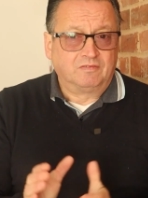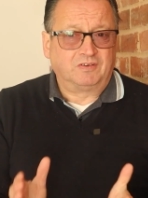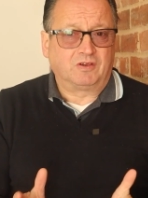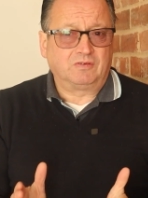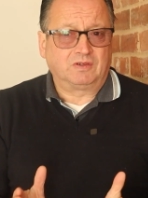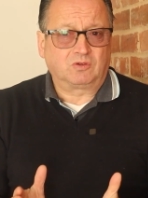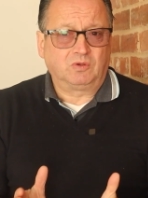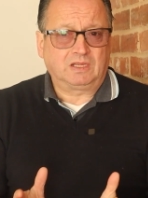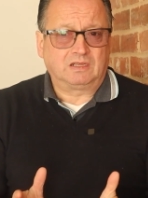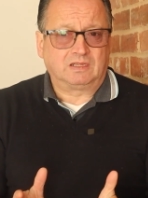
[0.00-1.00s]
very, very
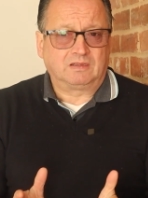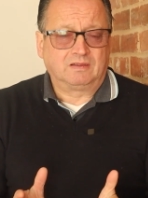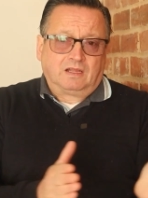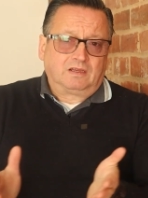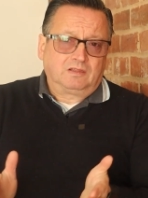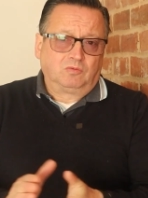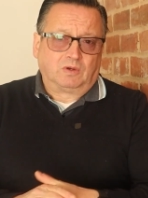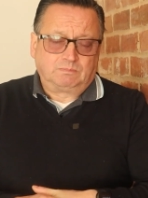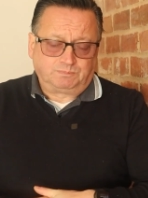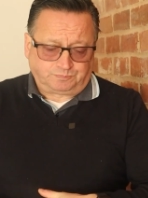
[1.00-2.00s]
quickly. Another
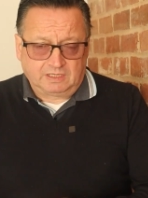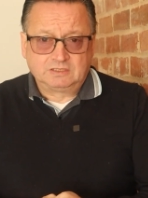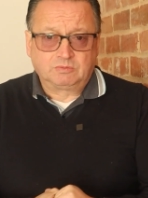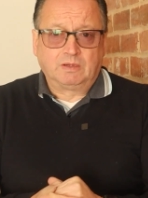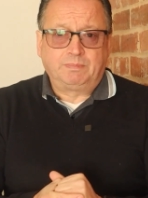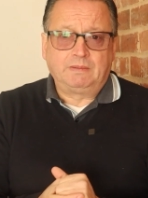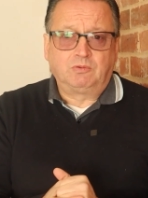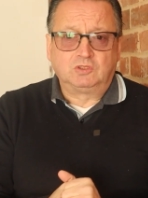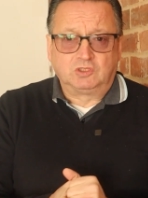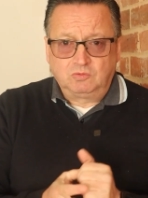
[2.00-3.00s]
one is where
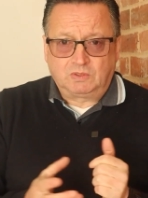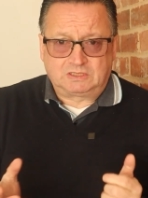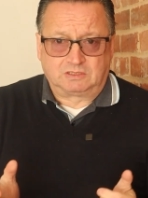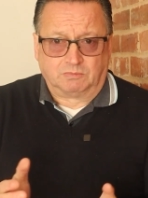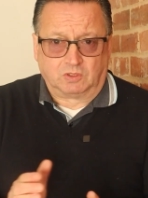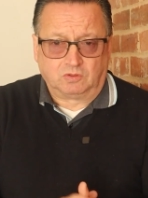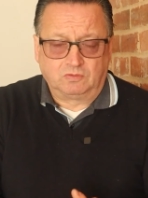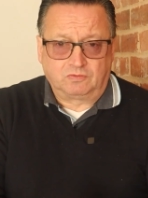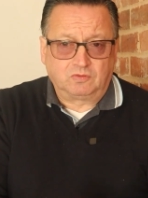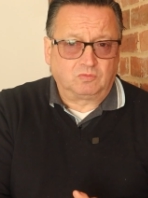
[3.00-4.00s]
people do want to
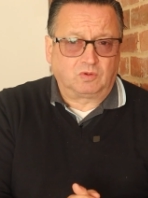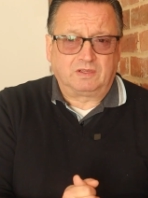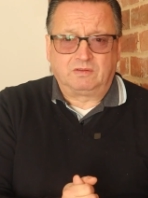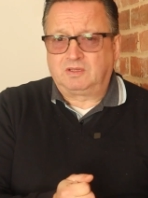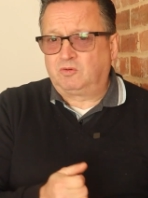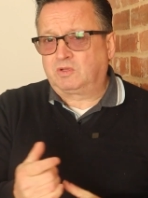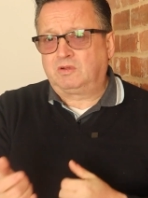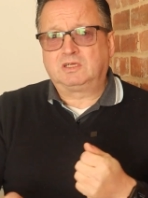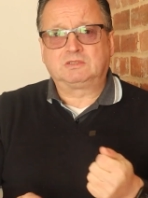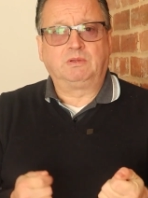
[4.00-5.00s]
move, and you're going
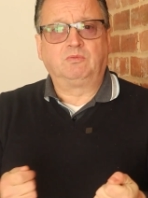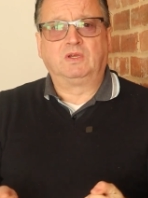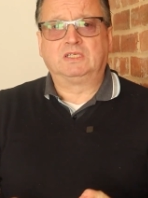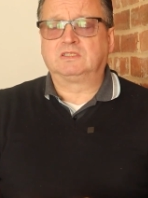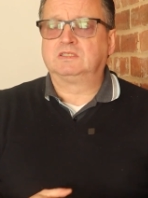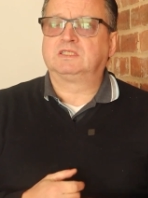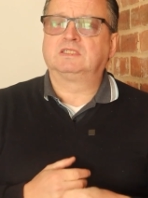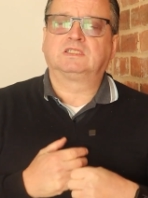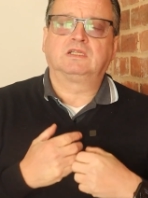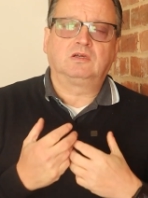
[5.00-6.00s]
to ask me reasons.
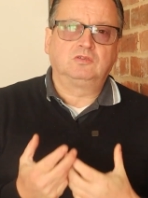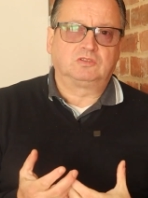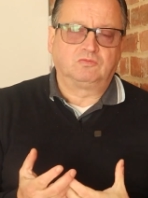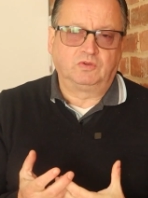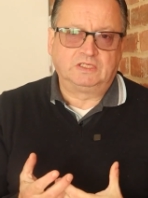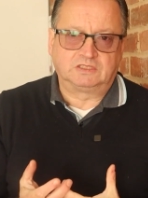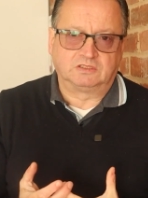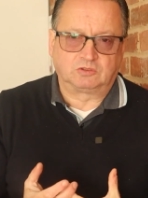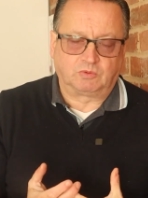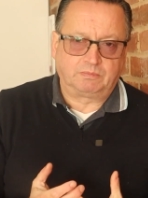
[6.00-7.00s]
There's loads of
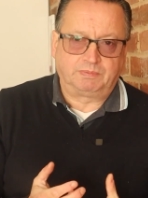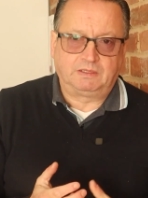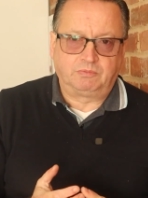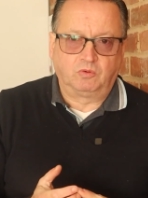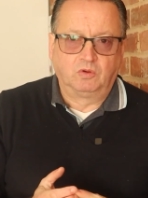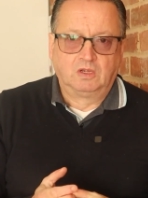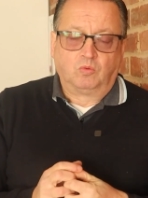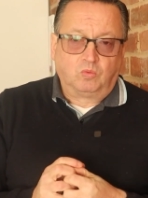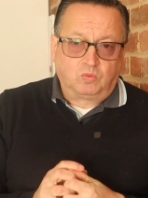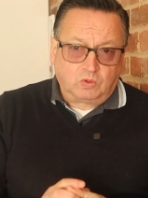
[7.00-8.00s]
reasons why people
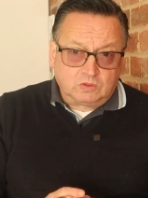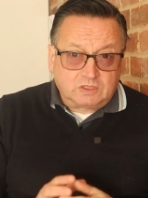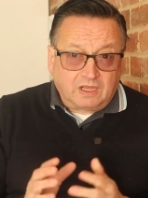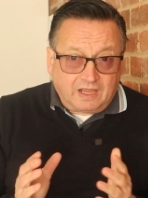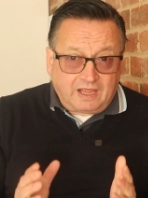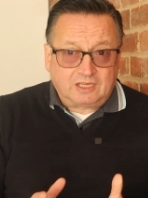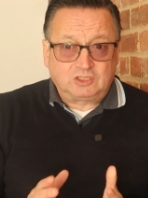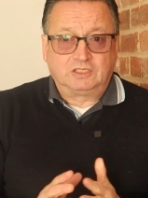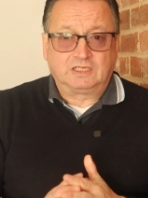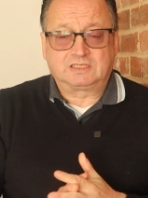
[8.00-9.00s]
would
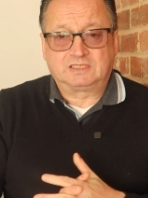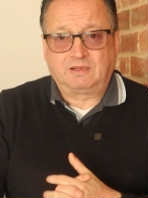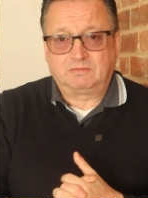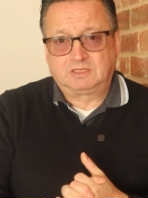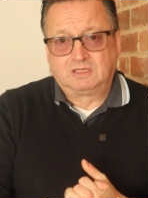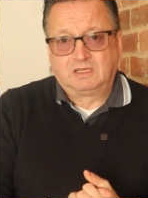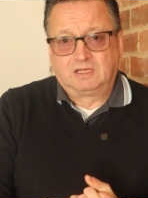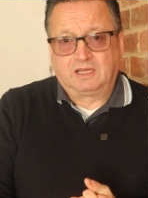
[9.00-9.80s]
actually accept